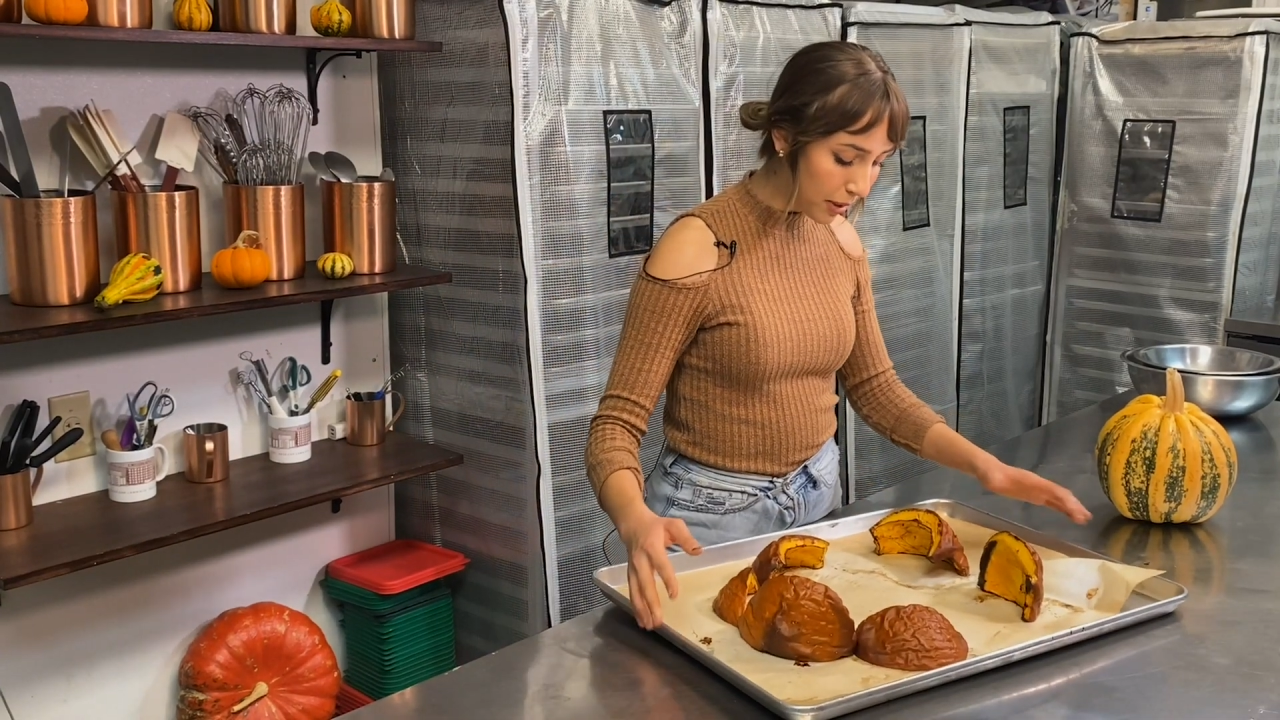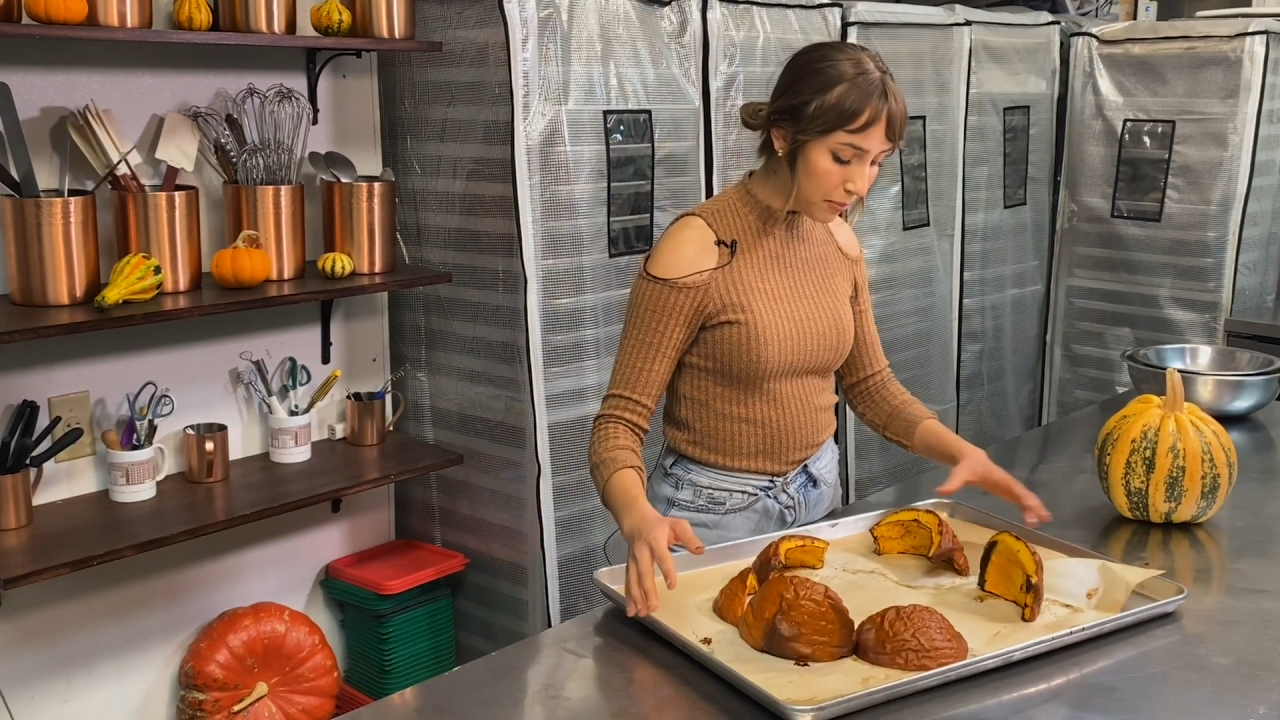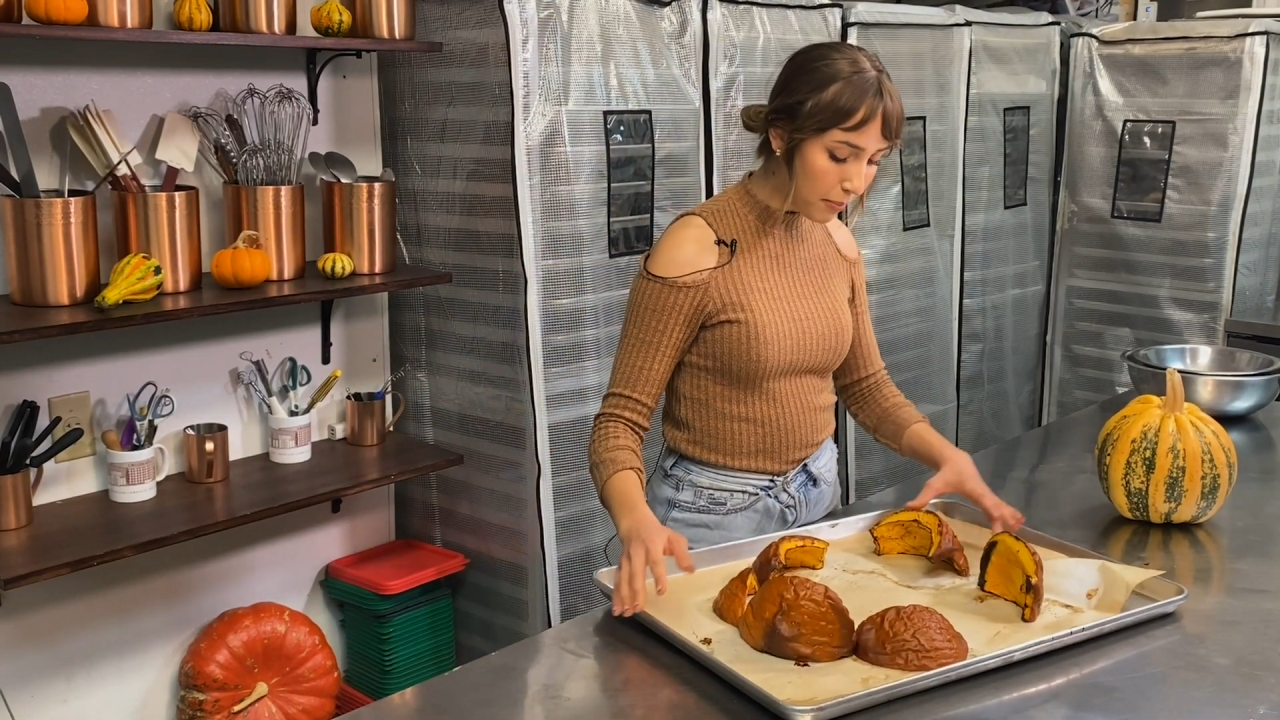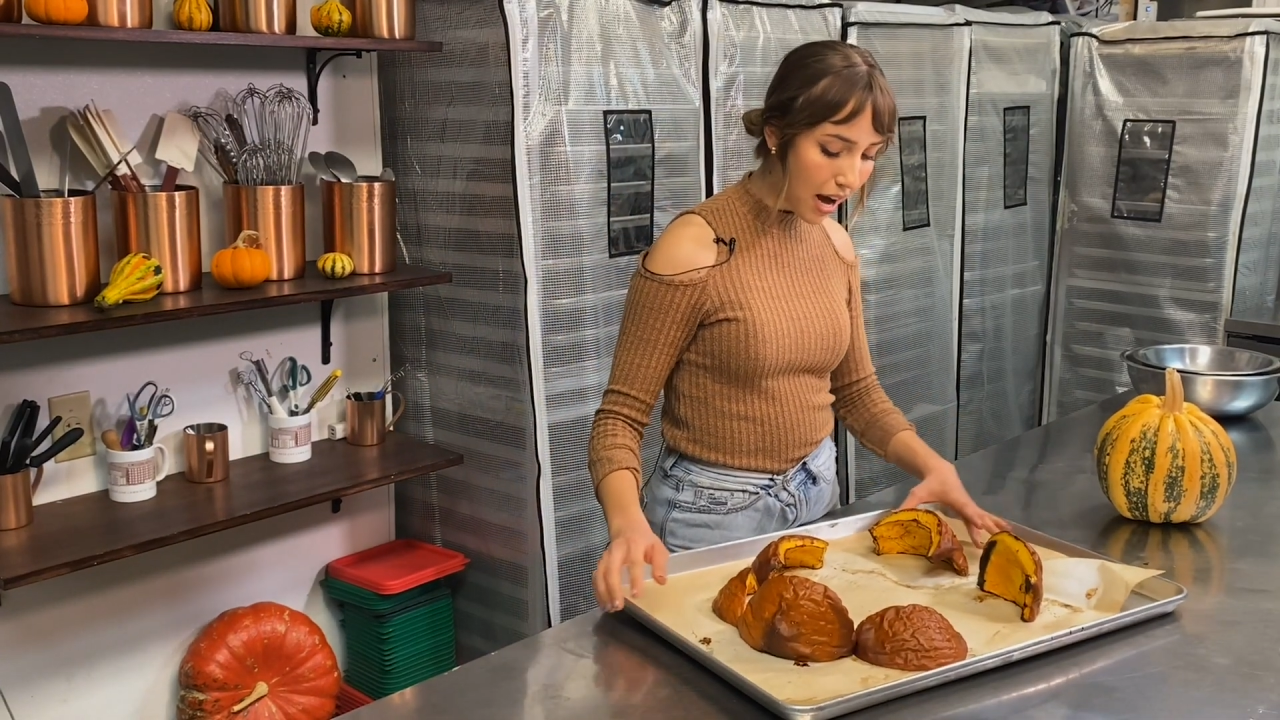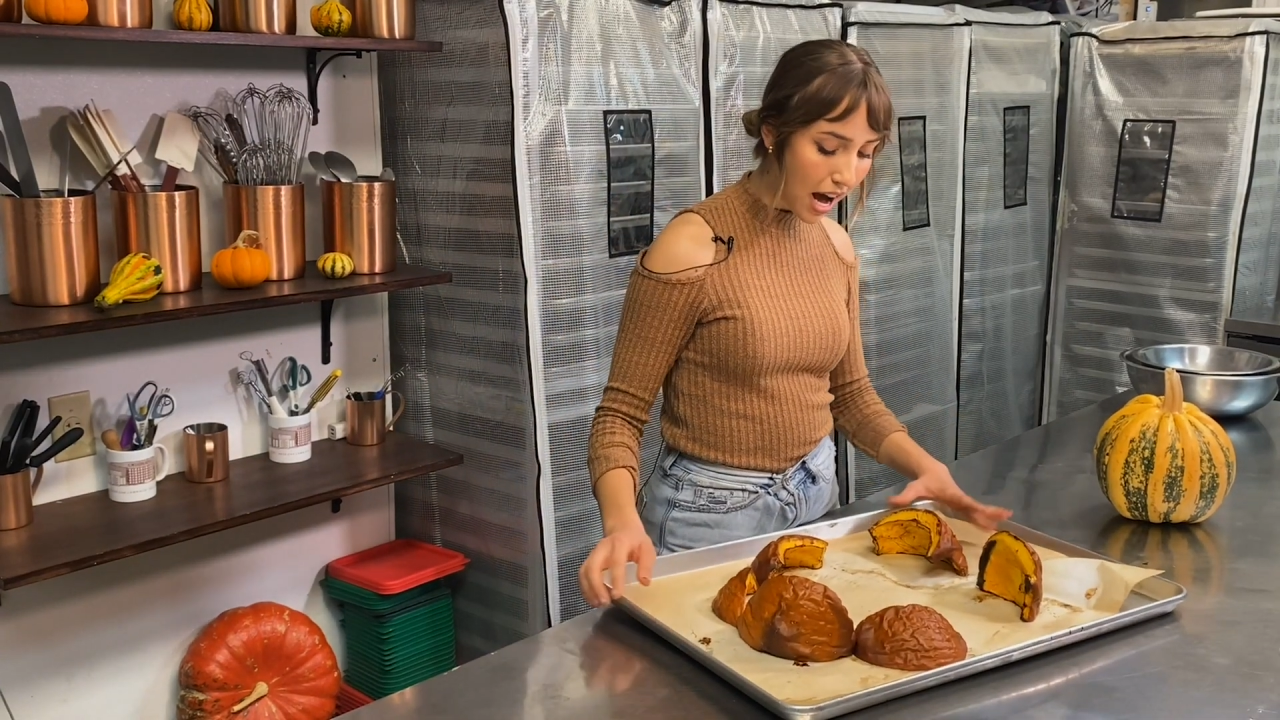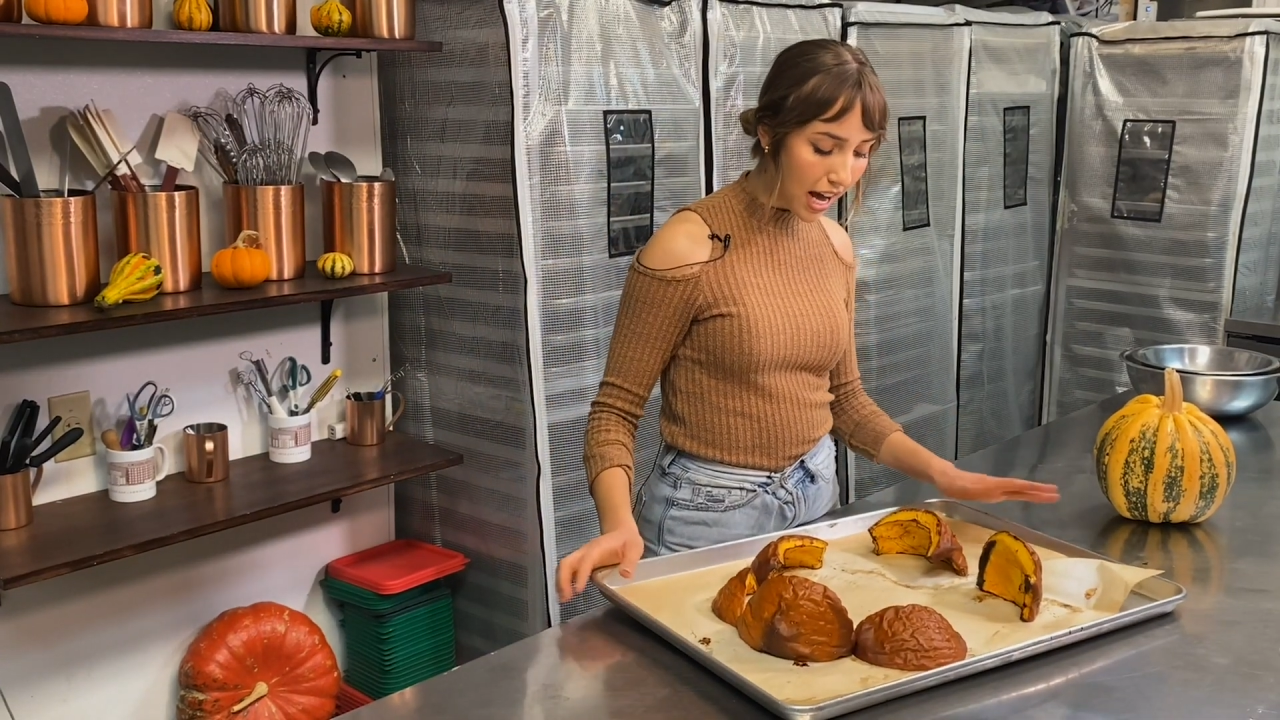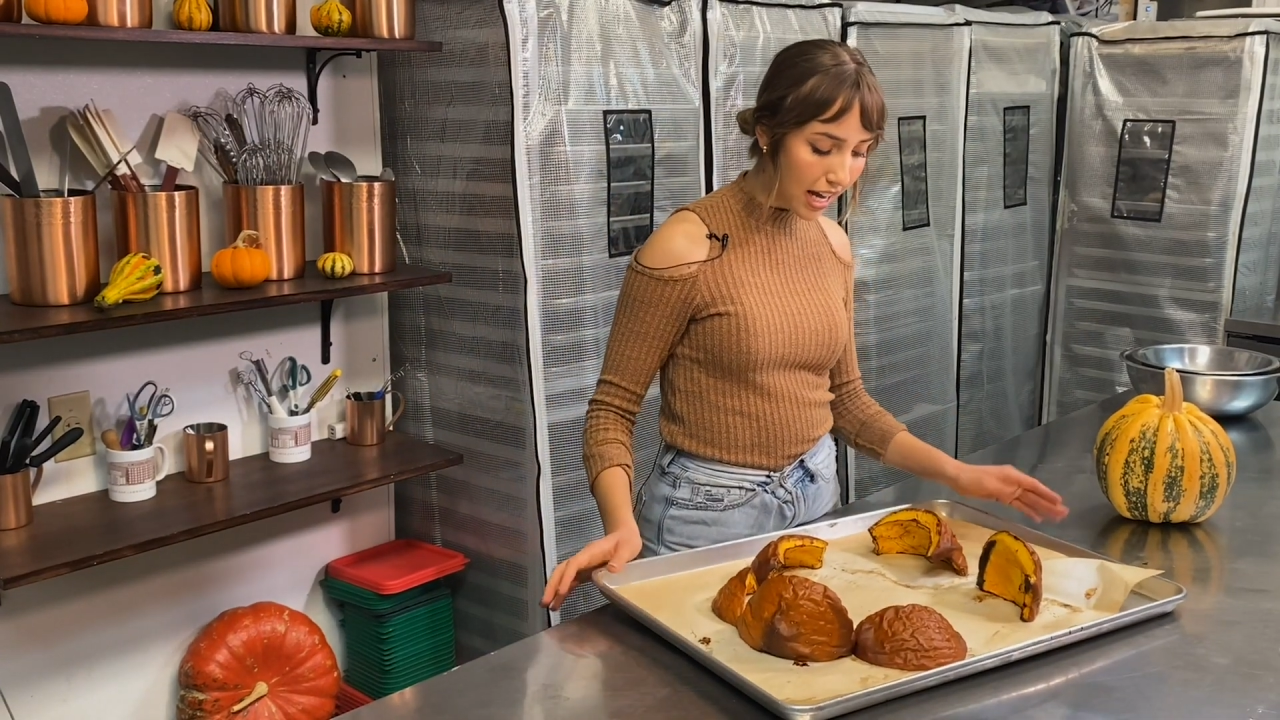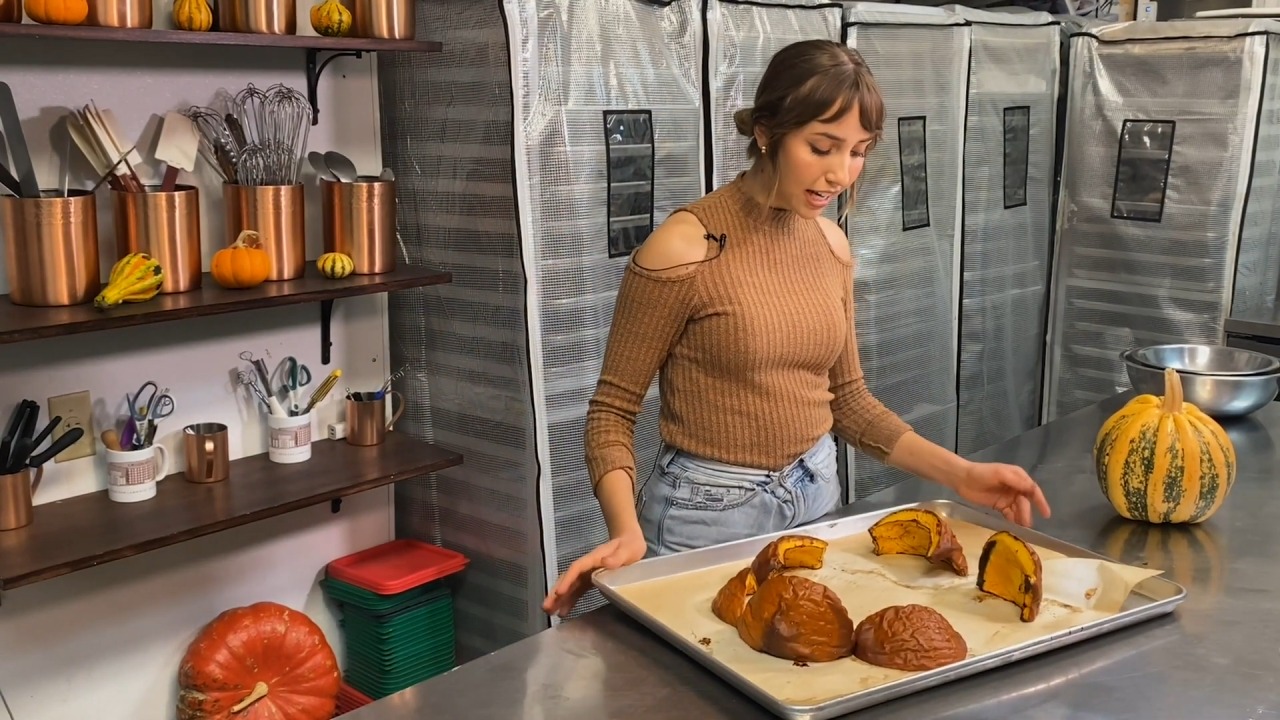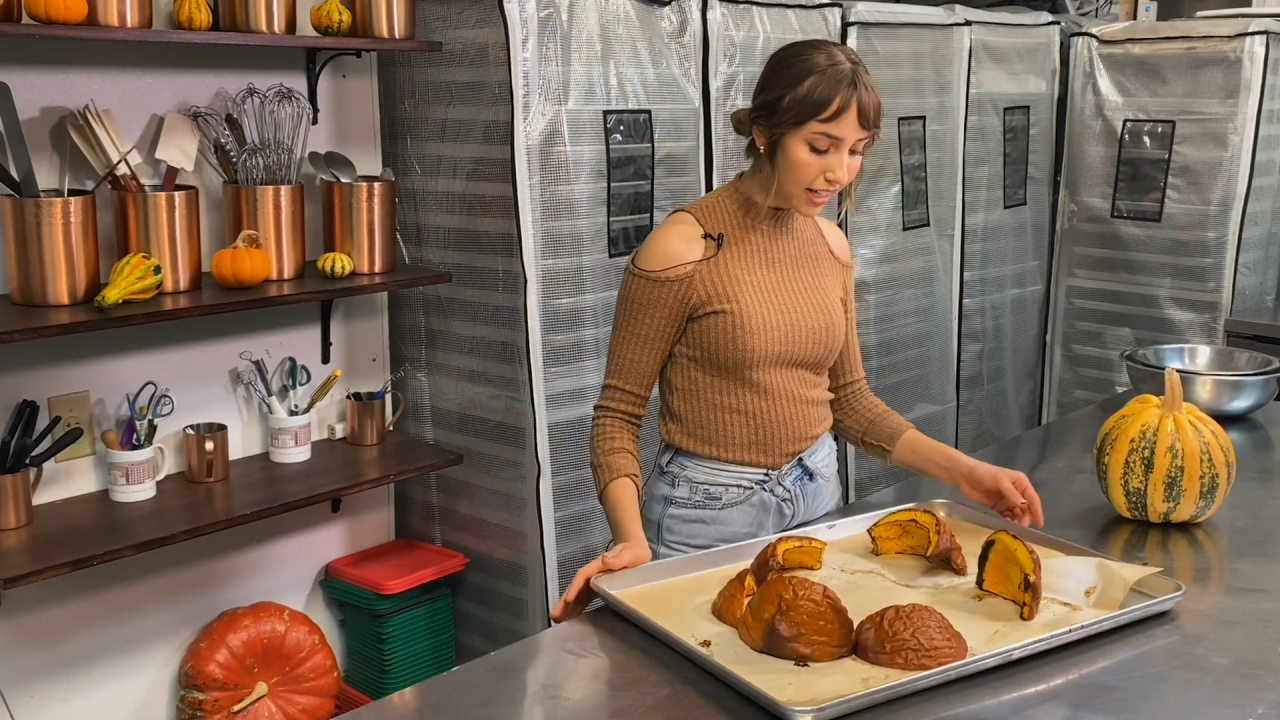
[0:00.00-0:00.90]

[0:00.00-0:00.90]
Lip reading: pie,